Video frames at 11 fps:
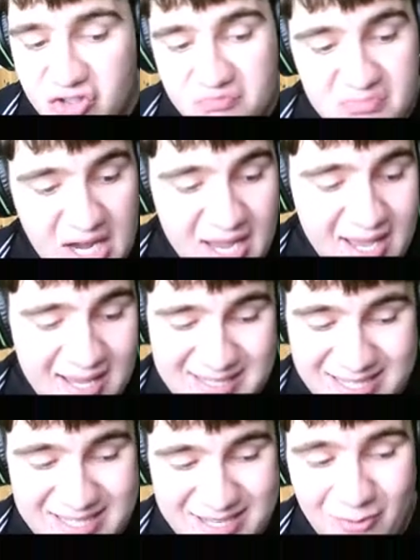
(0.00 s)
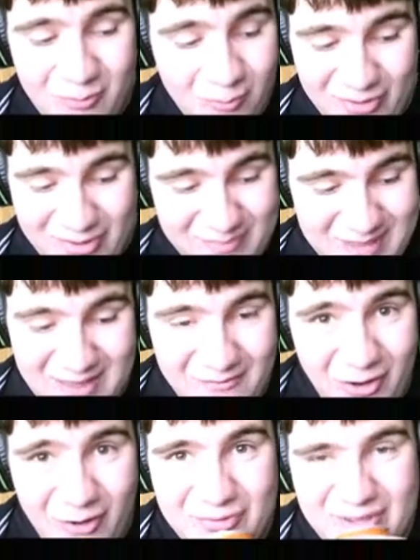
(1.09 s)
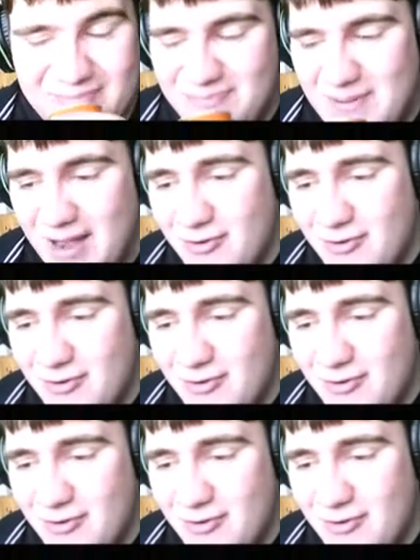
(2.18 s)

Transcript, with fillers: I, I just don't want to be involved in, I don't know what